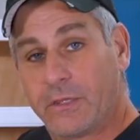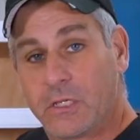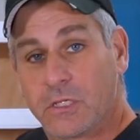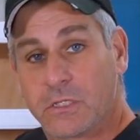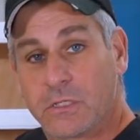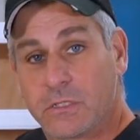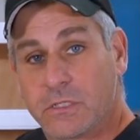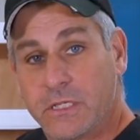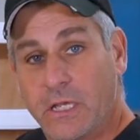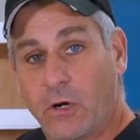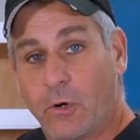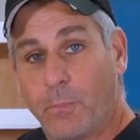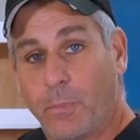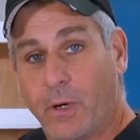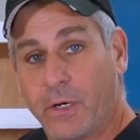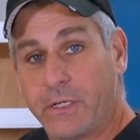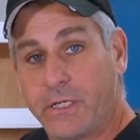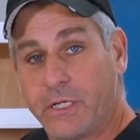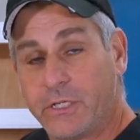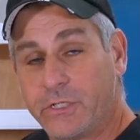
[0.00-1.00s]
this center
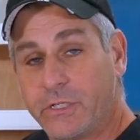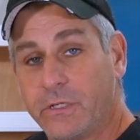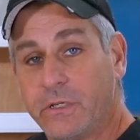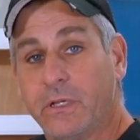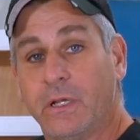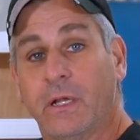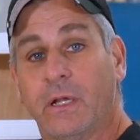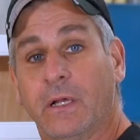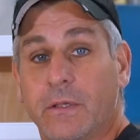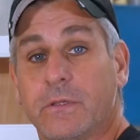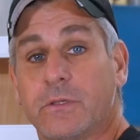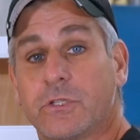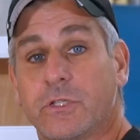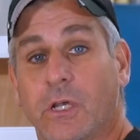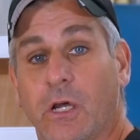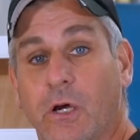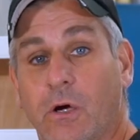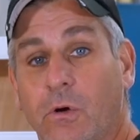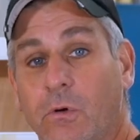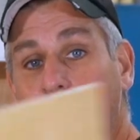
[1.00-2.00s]
partition.
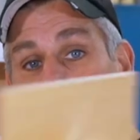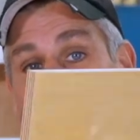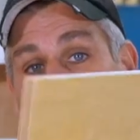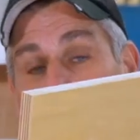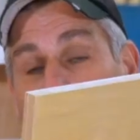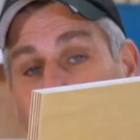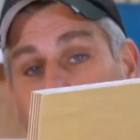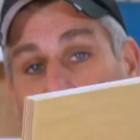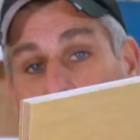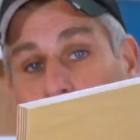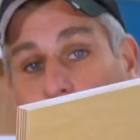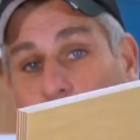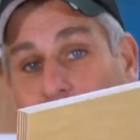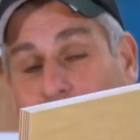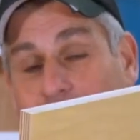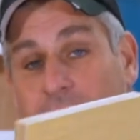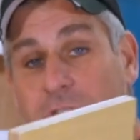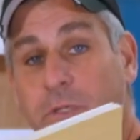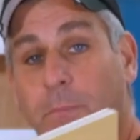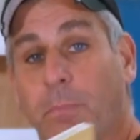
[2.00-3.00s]
So we
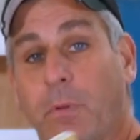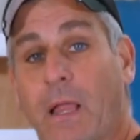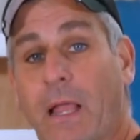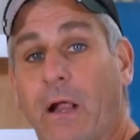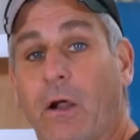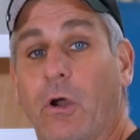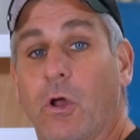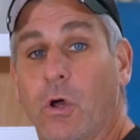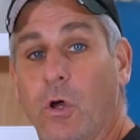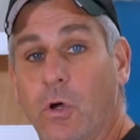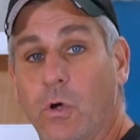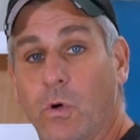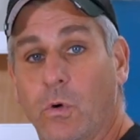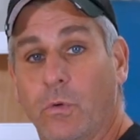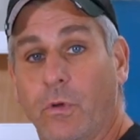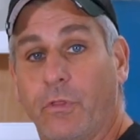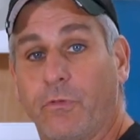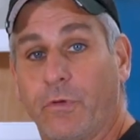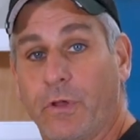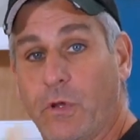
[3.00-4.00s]
have to supply our
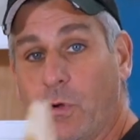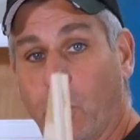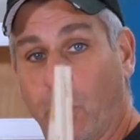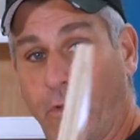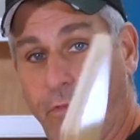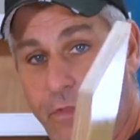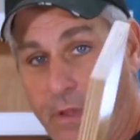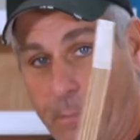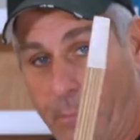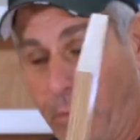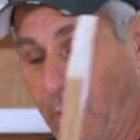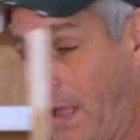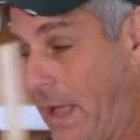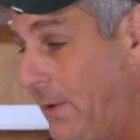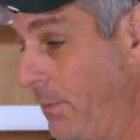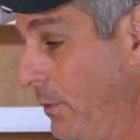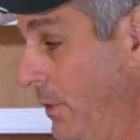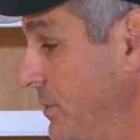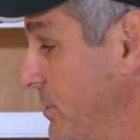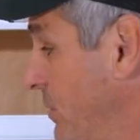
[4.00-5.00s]
own 3/4 thick
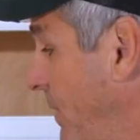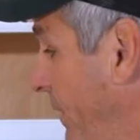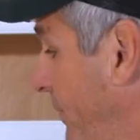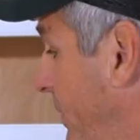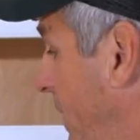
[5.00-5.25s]
plywood. So I've